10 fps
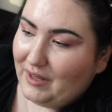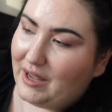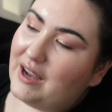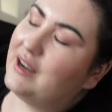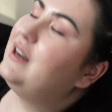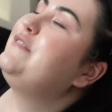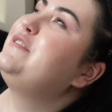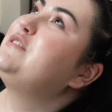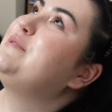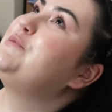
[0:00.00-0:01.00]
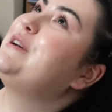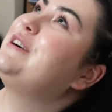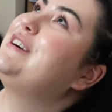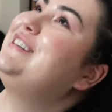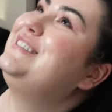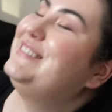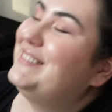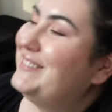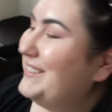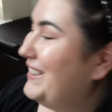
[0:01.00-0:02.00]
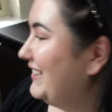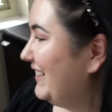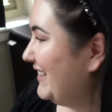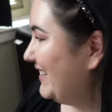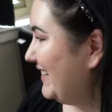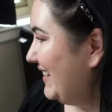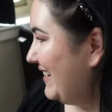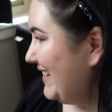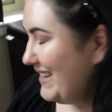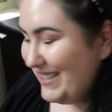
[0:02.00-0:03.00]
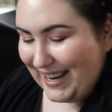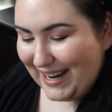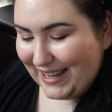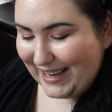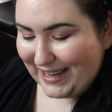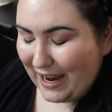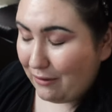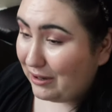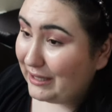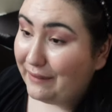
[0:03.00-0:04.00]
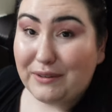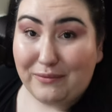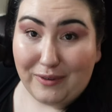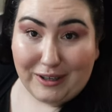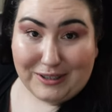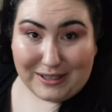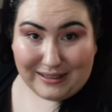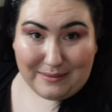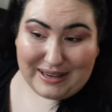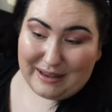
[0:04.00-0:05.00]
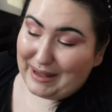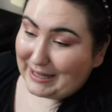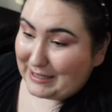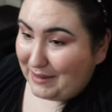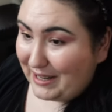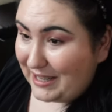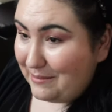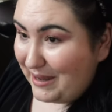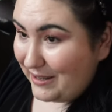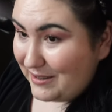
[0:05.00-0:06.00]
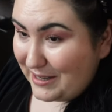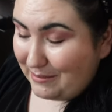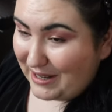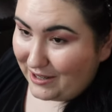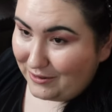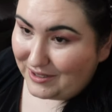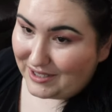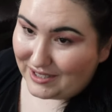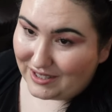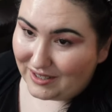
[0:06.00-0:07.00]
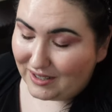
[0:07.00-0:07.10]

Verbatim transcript: I feel so much better. All right. I got like an hour left of work, so let me get back to my emails and my notes.